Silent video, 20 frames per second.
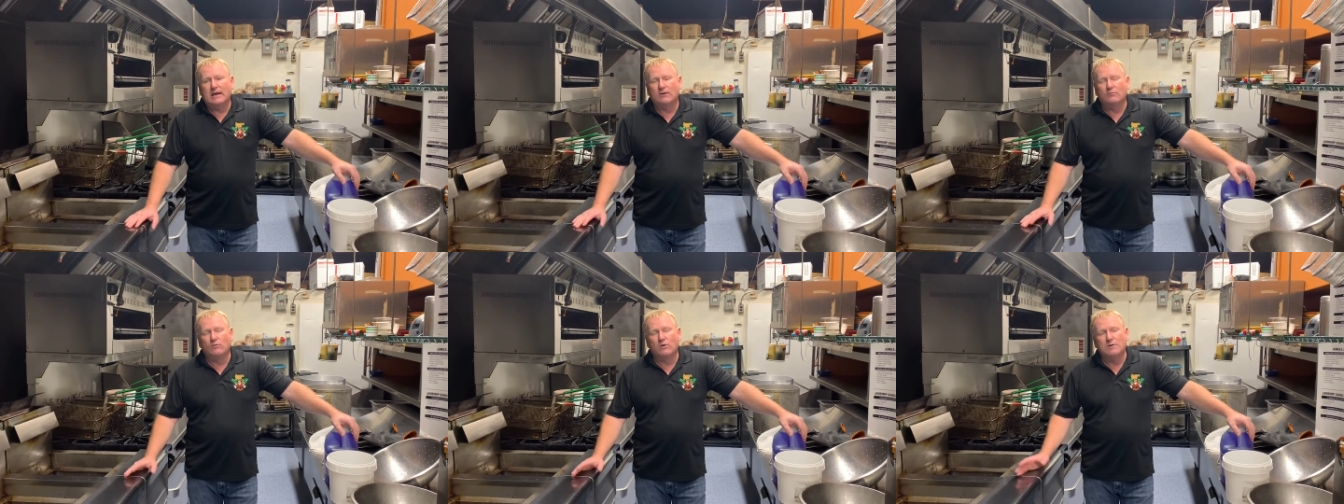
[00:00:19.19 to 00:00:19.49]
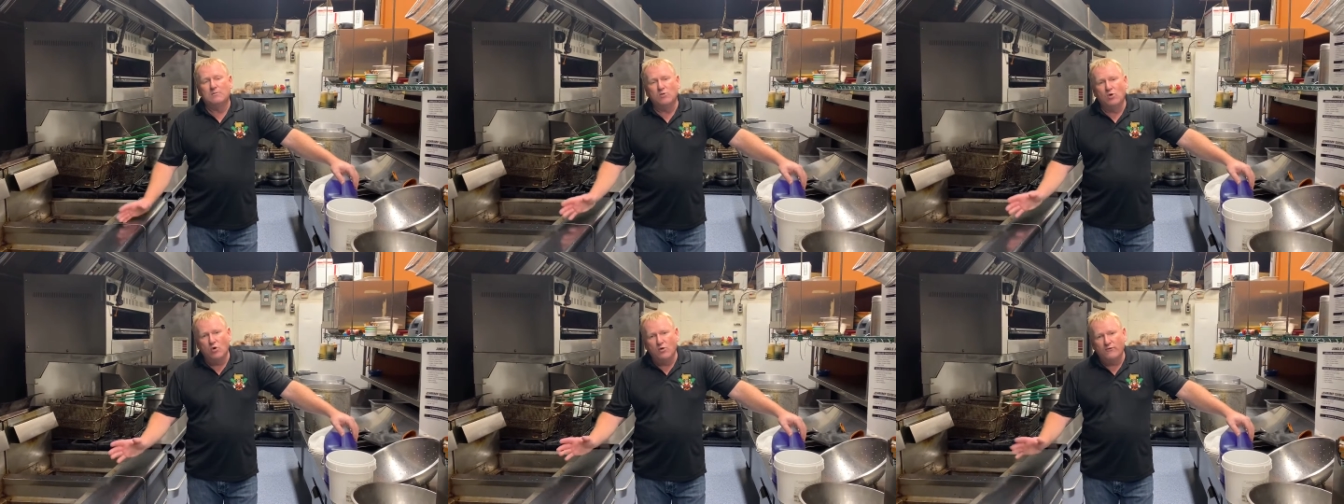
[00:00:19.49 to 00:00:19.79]

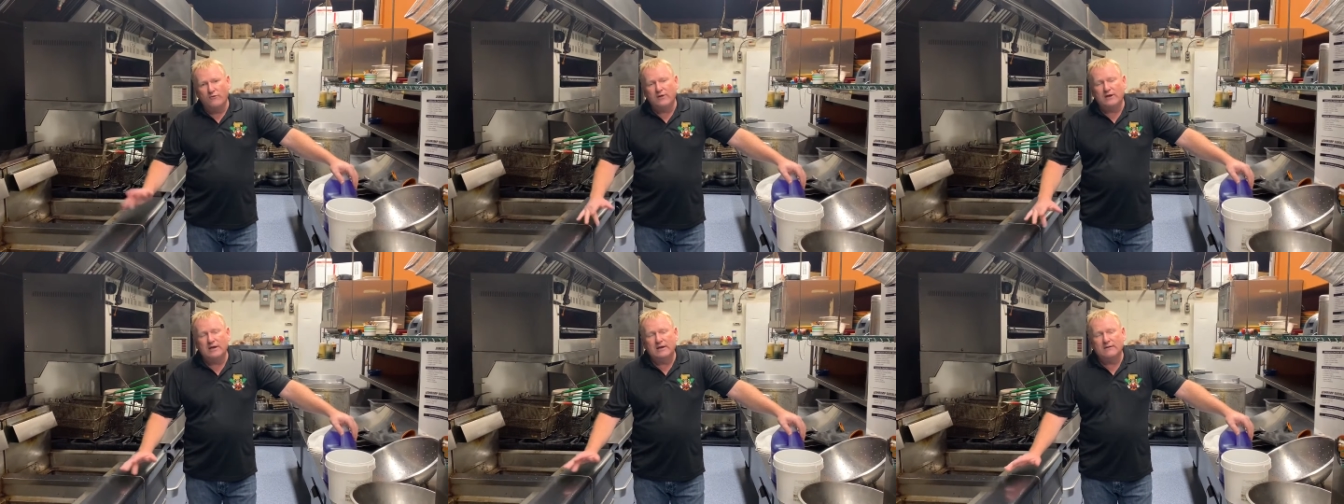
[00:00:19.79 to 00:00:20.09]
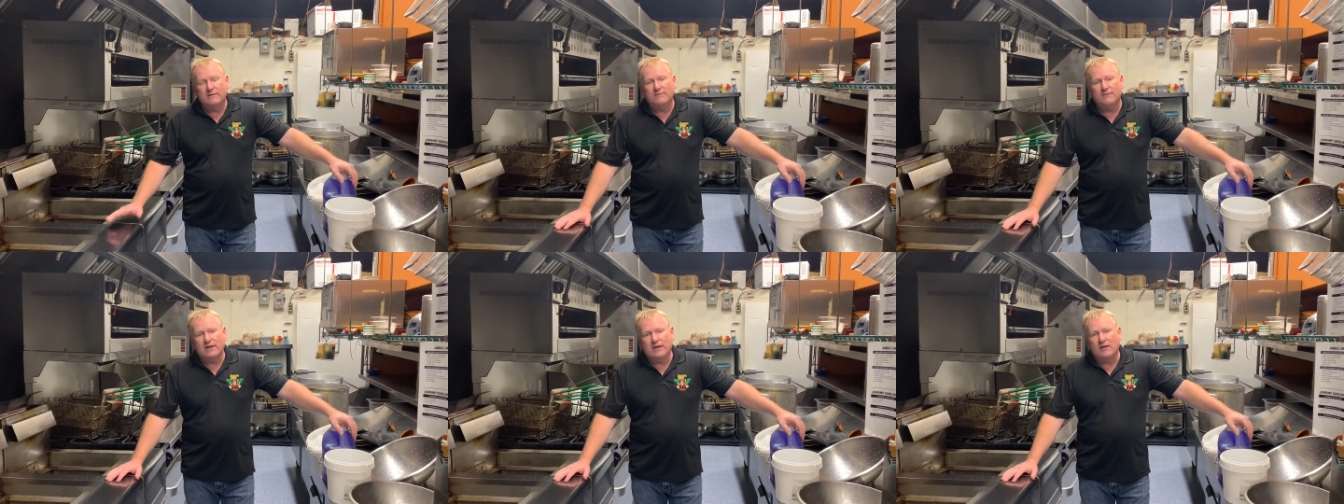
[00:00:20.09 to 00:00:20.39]

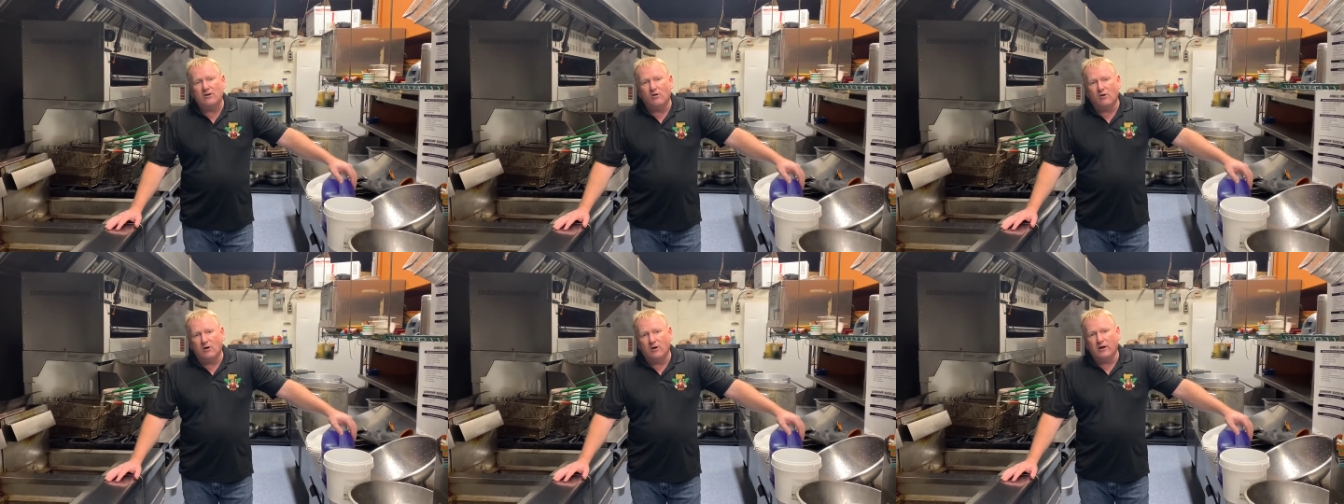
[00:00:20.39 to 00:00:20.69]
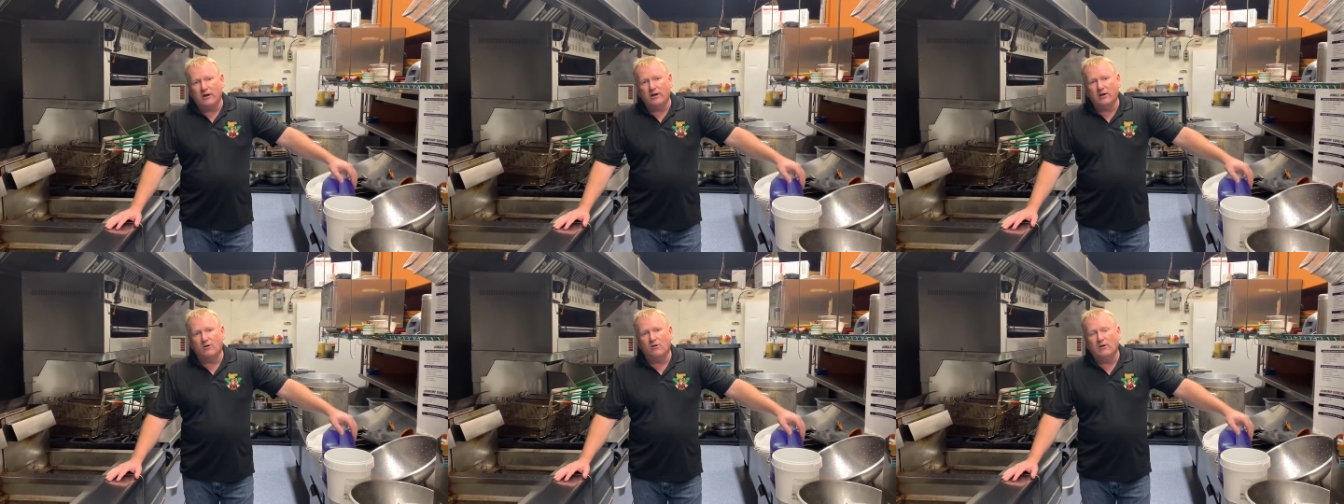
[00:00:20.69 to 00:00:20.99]
removing the
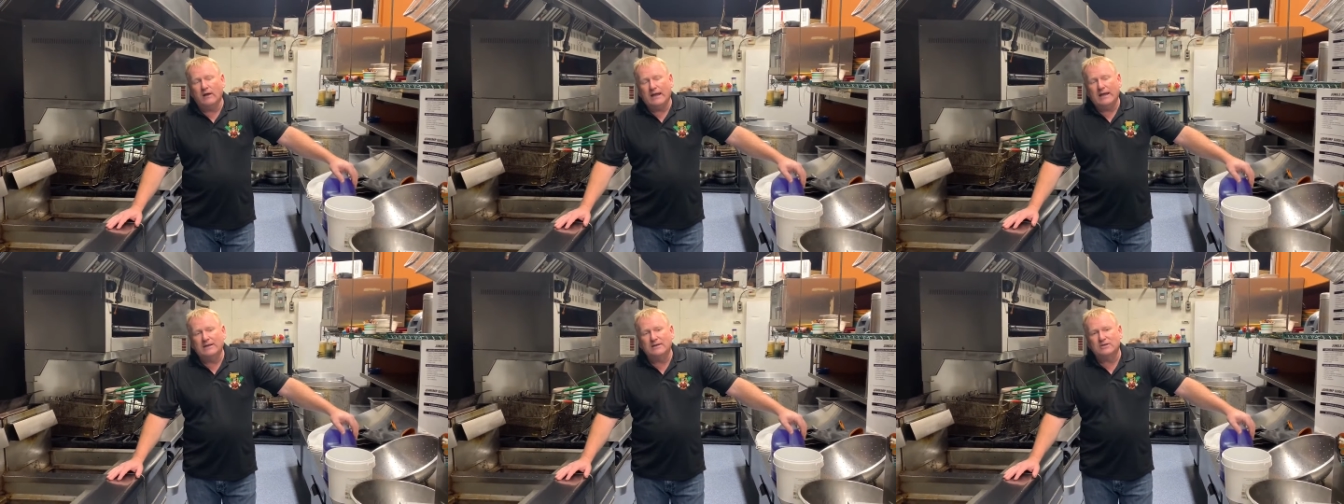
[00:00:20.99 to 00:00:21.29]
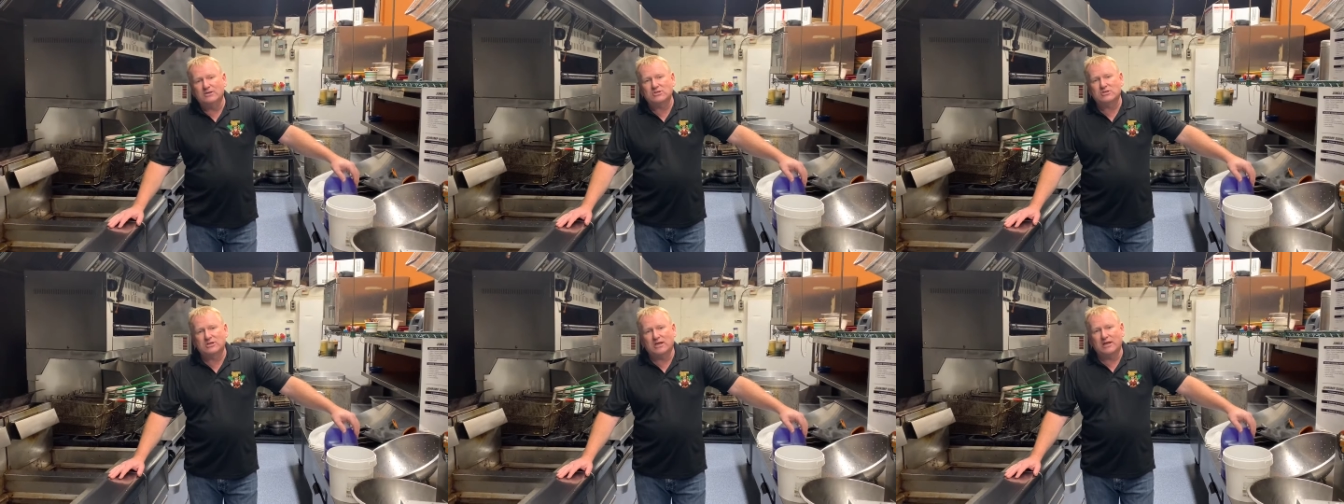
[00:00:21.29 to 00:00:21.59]
oil and the
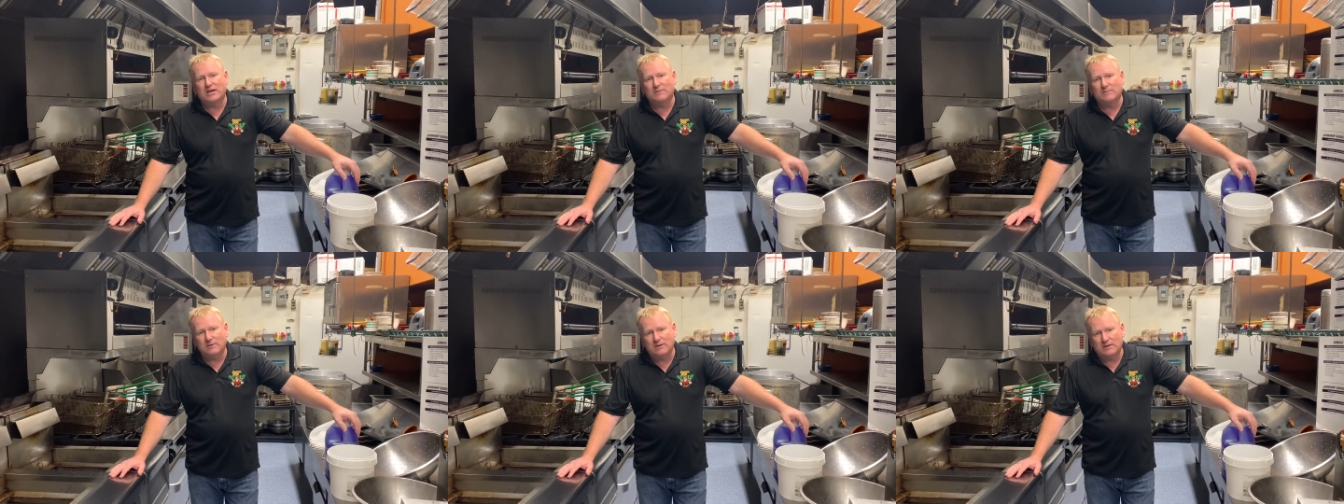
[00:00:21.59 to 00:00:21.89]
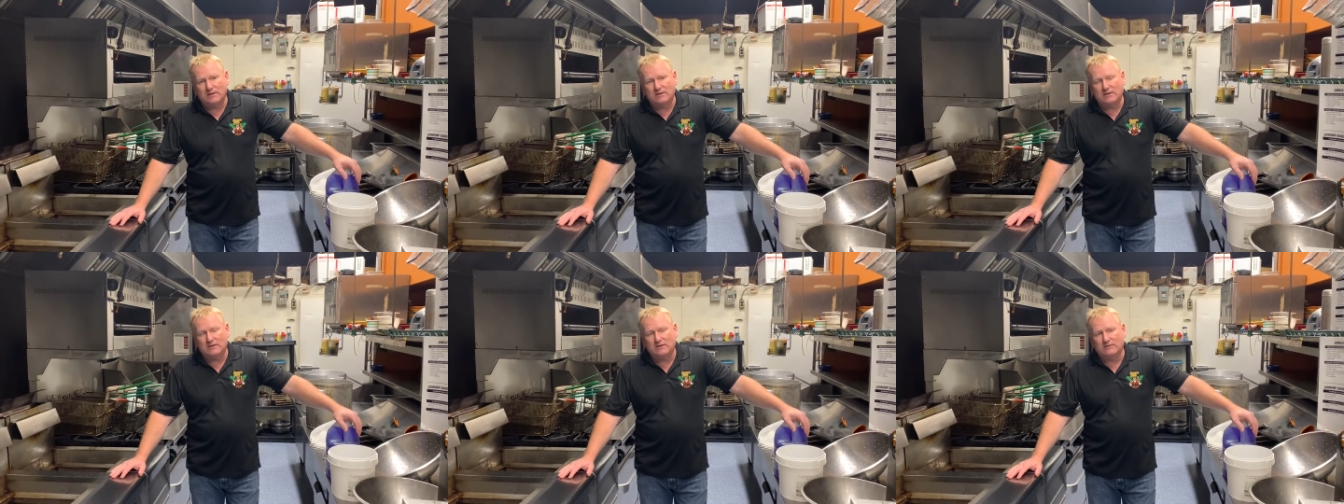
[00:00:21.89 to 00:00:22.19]
sediment
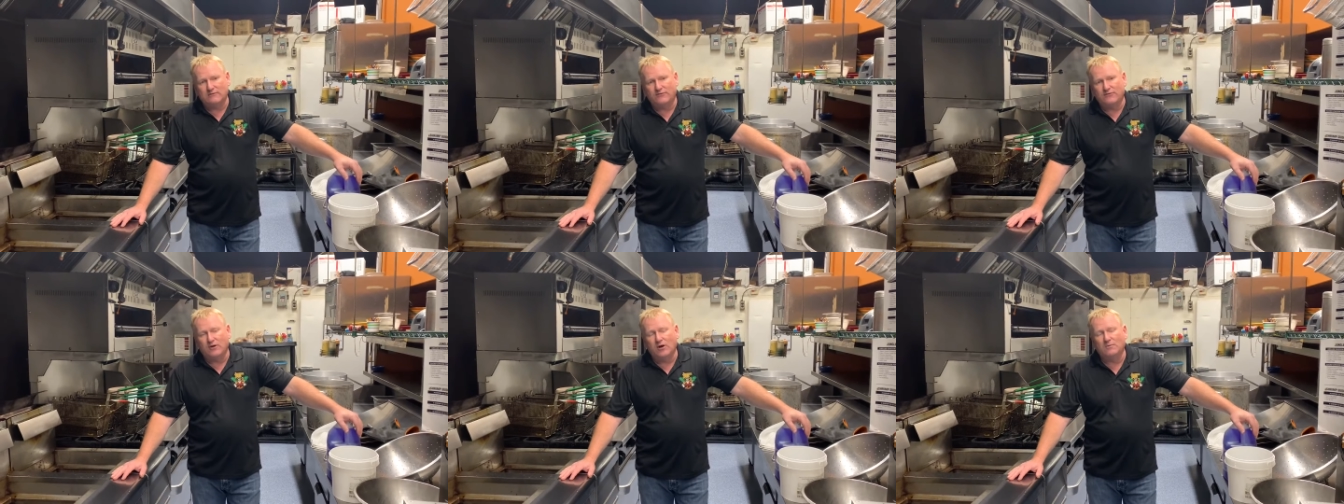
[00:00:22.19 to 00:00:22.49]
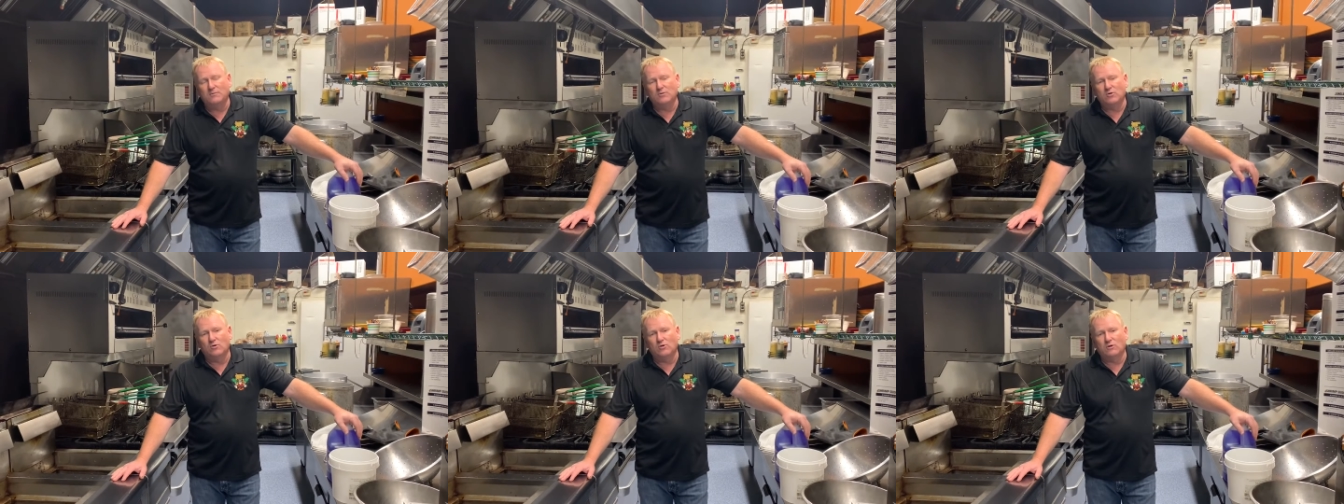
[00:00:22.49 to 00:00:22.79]

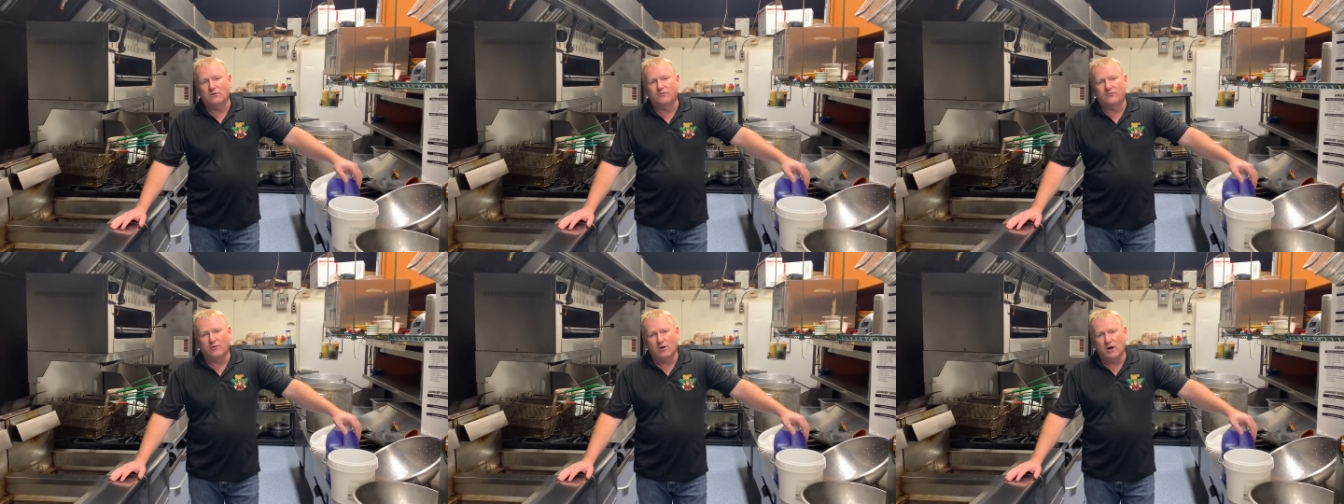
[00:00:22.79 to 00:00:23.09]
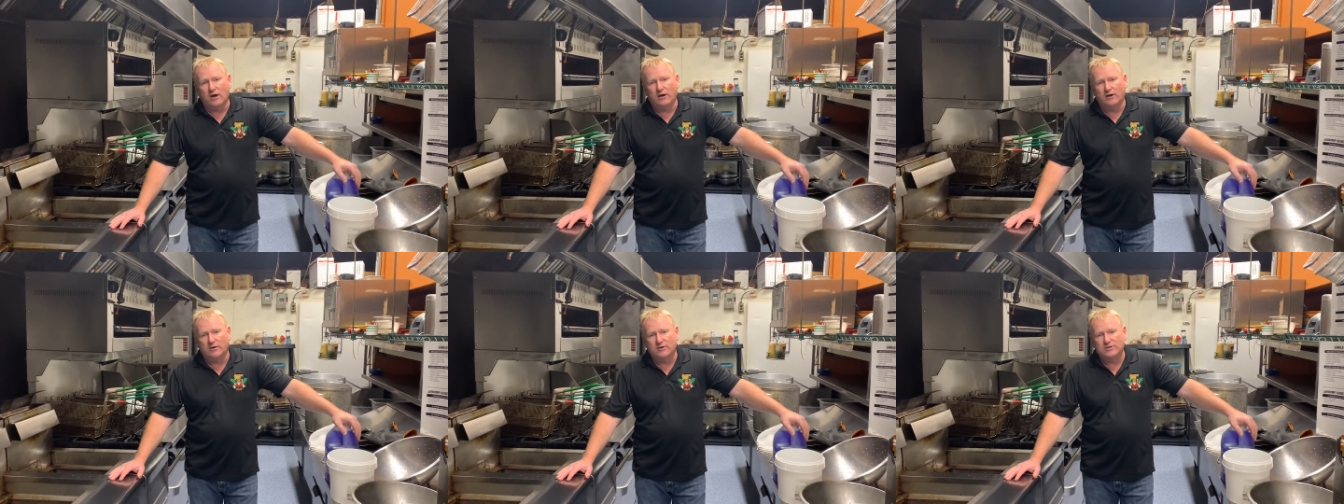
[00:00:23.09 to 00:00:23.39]
from your
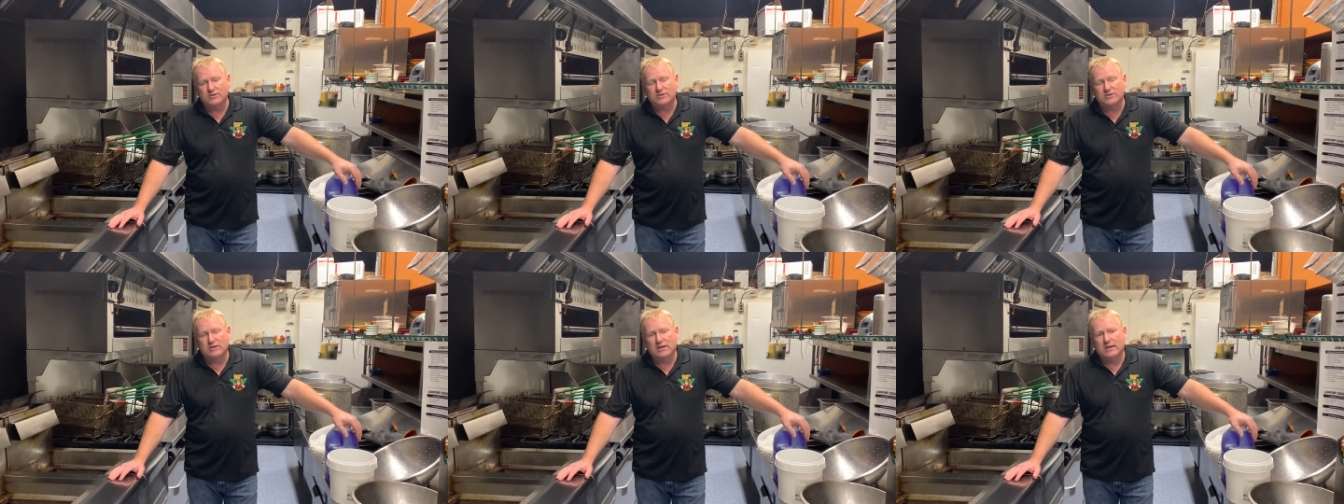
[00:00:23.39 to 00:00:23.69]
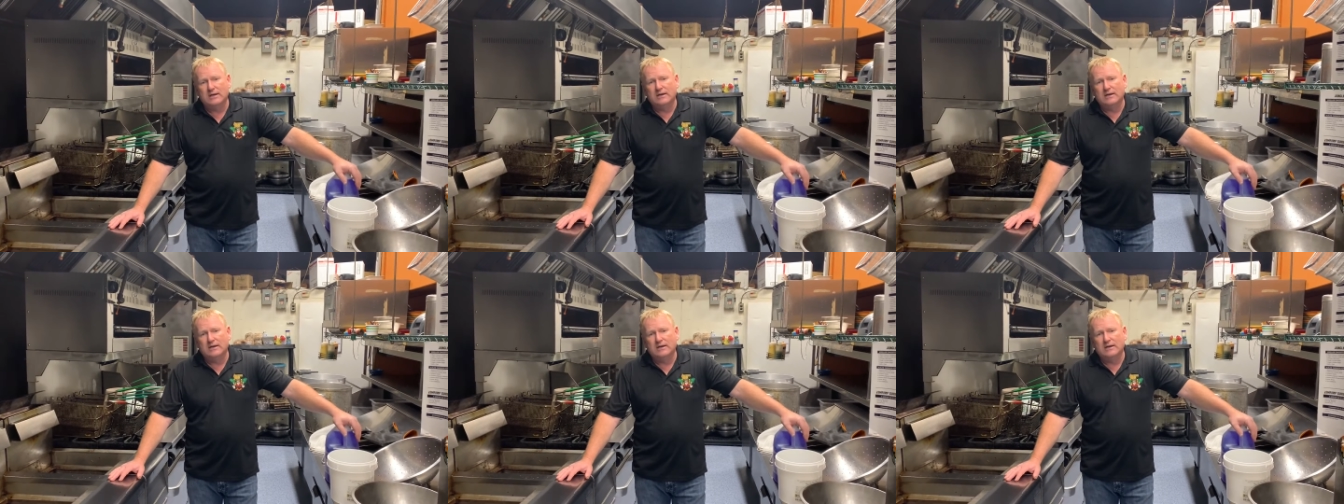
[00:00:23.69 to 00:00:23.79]
fryers,